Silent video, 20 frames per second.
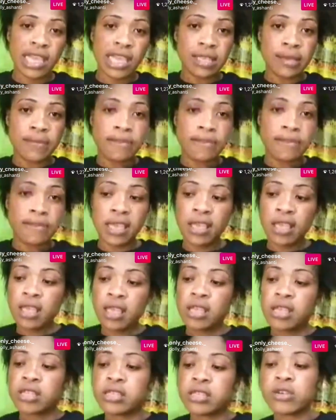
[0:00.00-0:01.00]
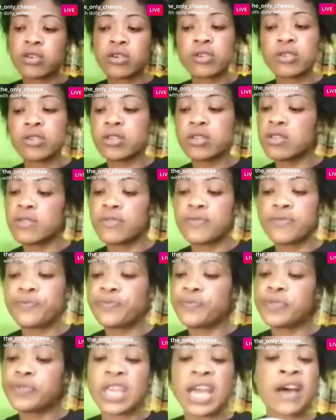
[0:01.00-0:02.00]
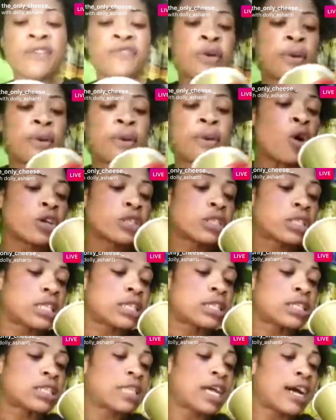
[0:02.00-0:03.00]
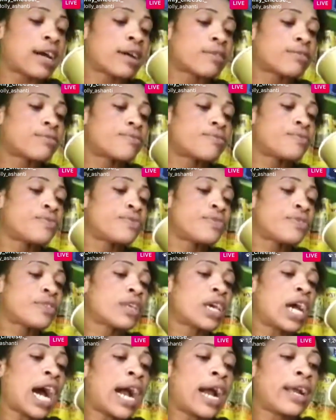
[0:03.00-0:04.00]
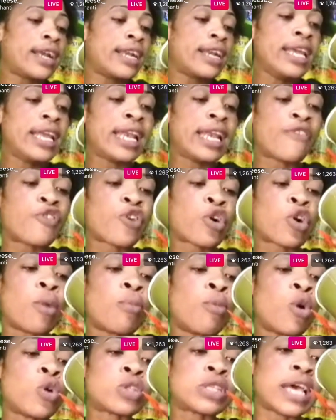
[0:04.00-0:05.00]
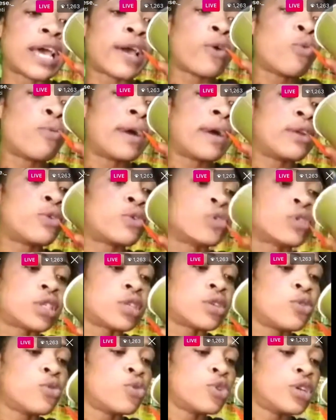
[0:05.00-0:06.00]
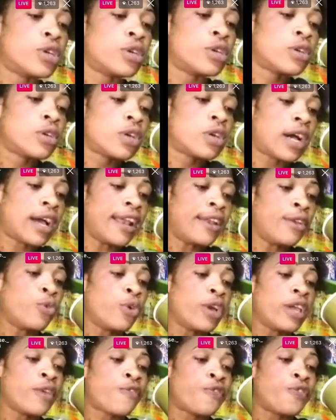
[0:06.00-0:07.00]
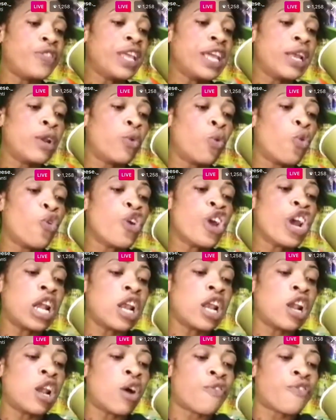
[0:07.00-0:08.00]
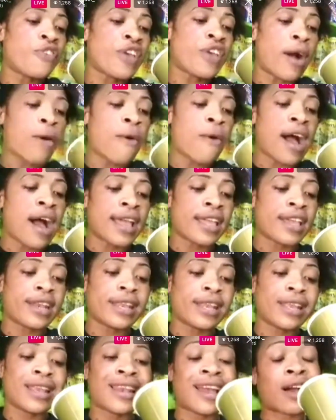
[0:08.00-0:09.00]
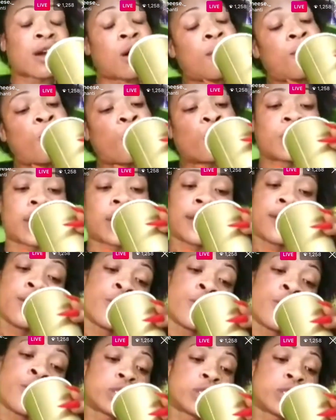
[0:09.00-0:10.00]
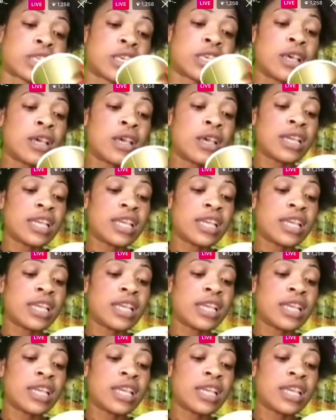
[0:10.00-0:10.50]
You see me? So you have to bounce, sister. Or Neil have to come out of the woman house good. I know if Neil really love you and want you, Neil, come out of the house.